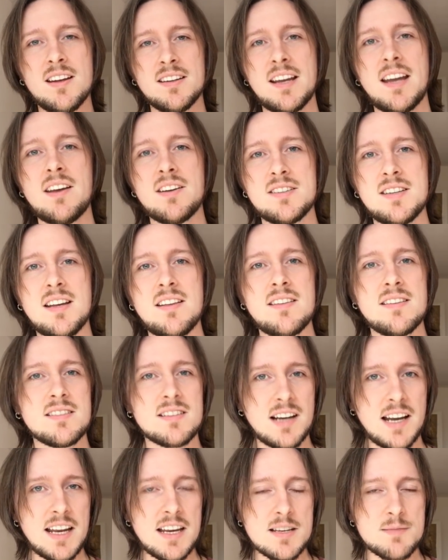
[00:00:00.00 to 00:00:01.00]
get your teeth as
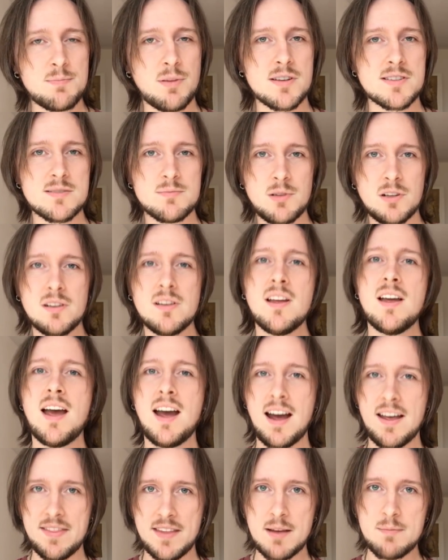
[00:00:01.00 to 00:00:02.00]
clean as possible
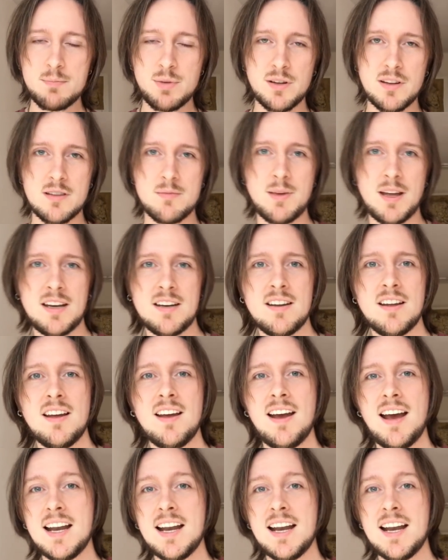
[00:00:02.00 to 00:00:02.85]
and then put them in.